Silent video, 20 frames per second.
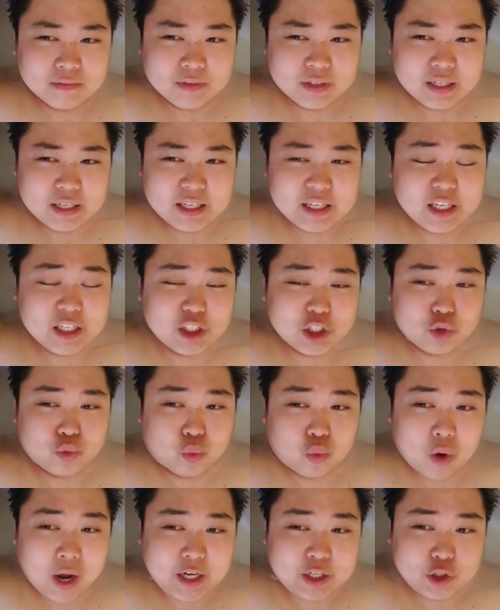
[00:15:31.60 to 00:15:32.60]
He just
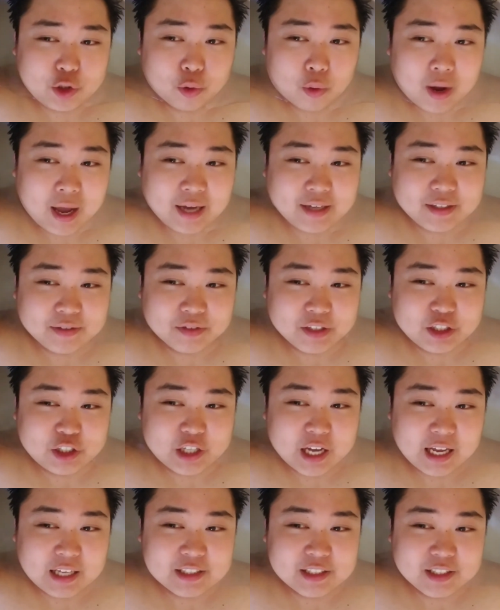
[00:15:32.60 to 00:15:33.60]
retroactively
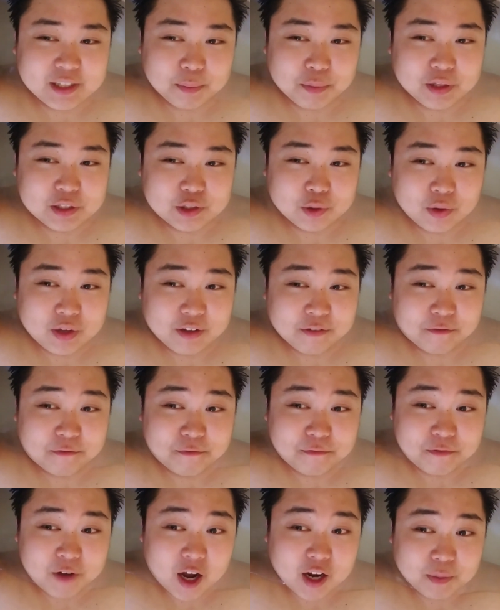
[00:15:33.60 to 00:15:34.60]
changed something so he could
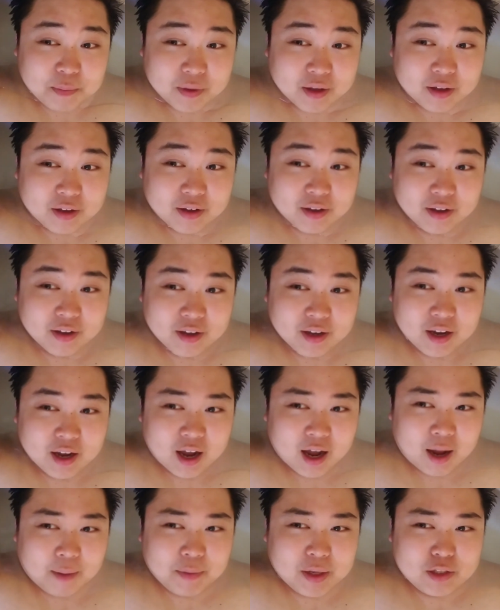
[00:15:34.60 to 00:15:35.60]
fuck me.
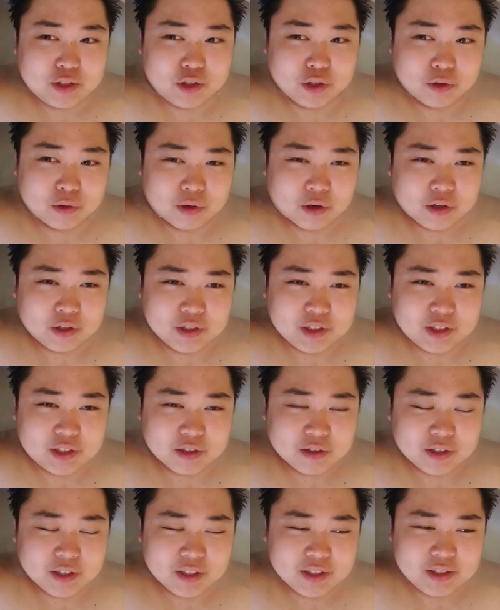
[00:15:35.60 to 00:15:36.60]
I'm like, dude, are you
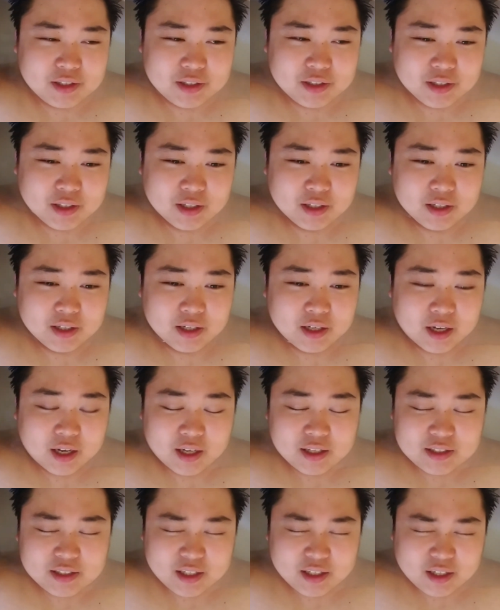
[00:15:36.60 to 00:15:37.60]
serious?
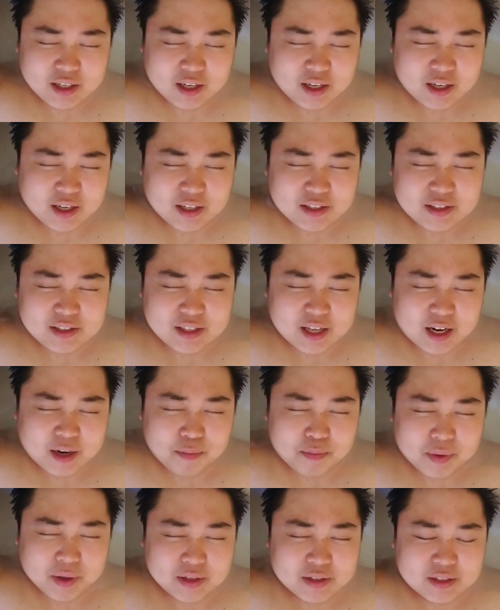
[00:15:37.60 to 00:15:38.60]
And it's like, it's not
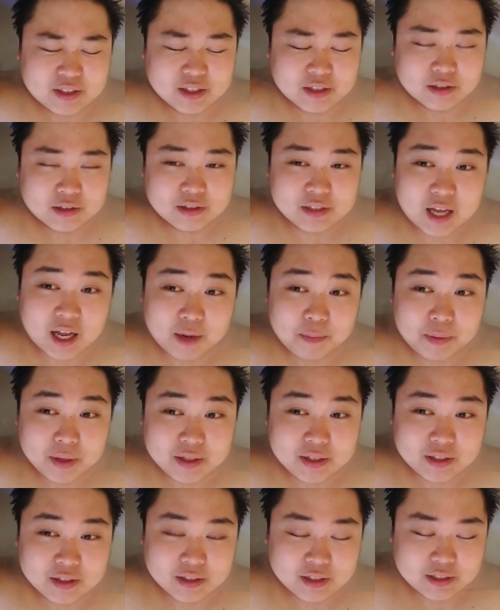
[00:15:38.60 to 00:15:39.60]
a big deal. Not a
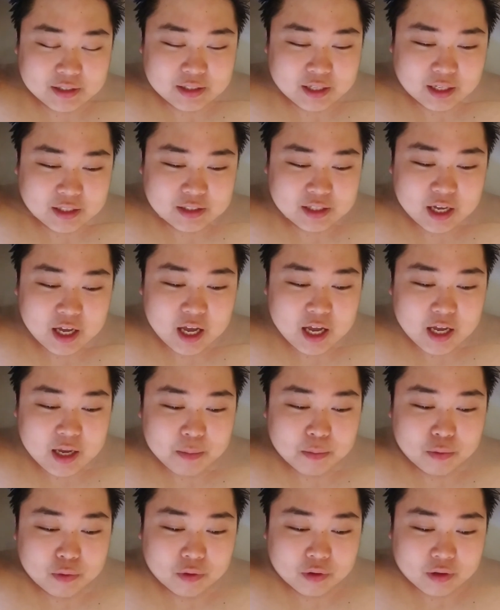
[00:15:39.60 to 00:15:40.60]
big deal, he says. He
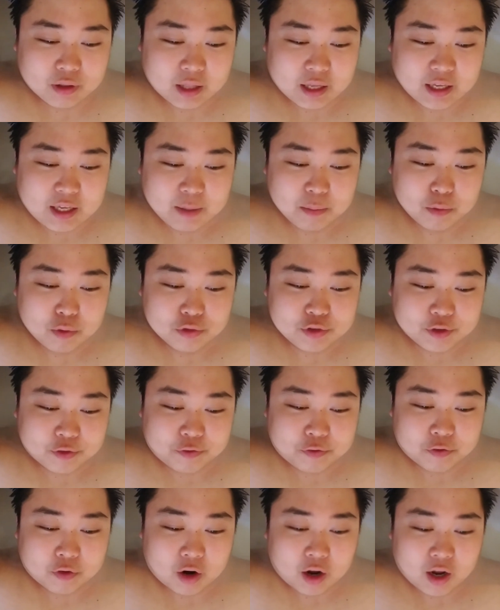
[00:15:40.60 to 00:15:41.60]
moves a
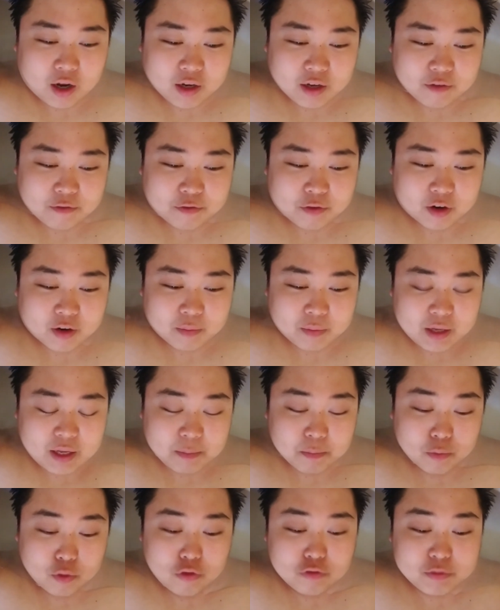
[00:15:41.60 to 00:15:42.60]
frog in front of me. He
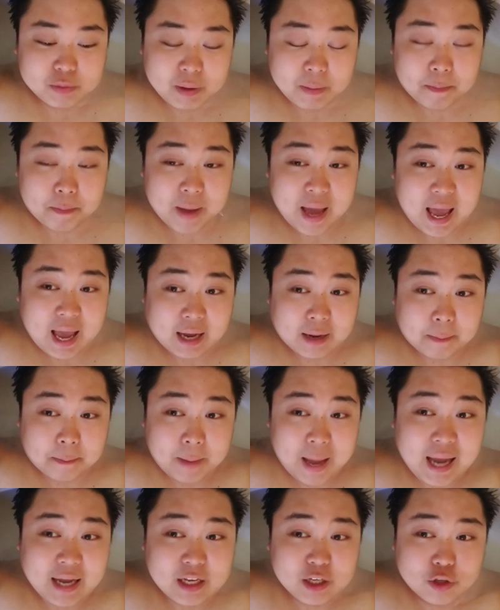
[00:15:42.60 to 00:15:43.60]
moves me
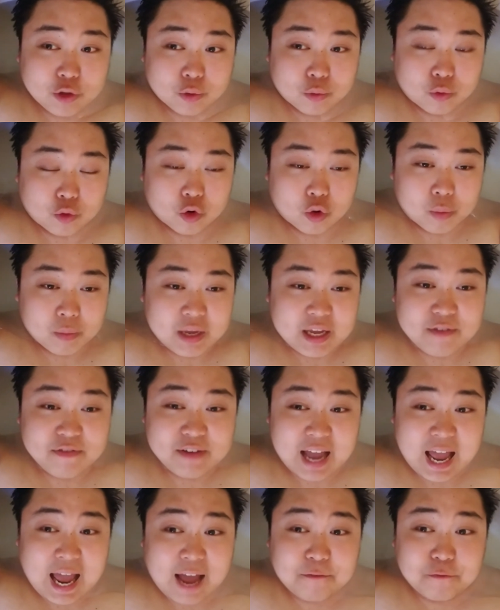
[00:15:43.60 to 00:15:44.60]
back into the room,
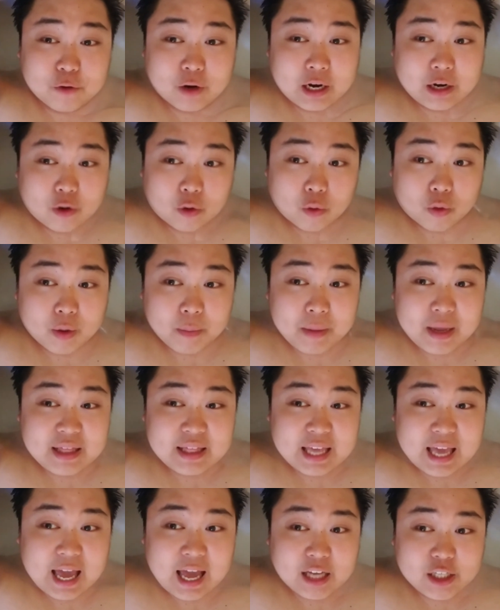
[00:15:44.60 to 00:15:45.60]
even after I had already made
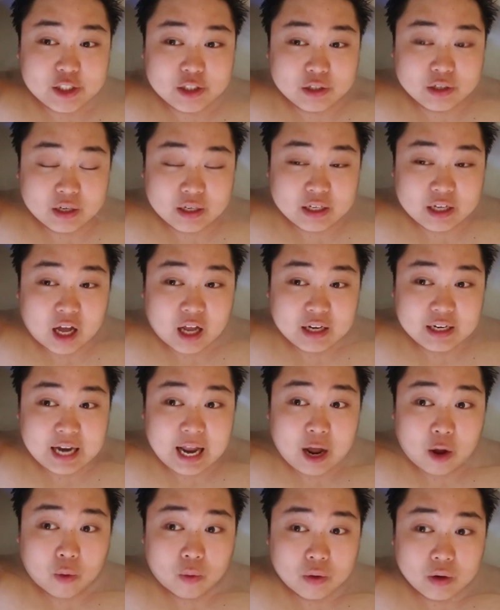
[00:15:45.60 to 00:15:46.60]
the action and gotten
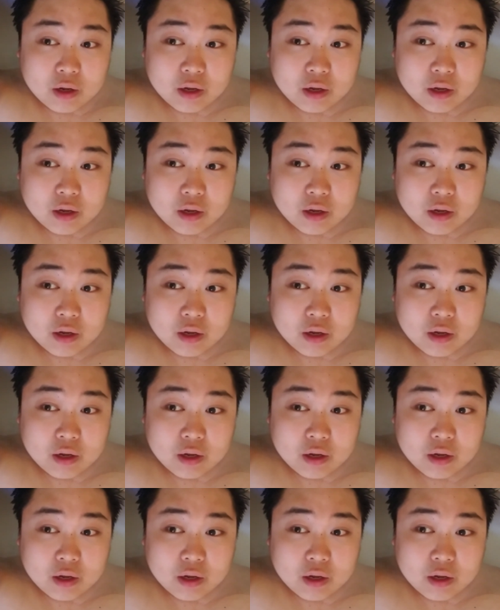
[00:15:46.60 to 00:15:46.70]
out.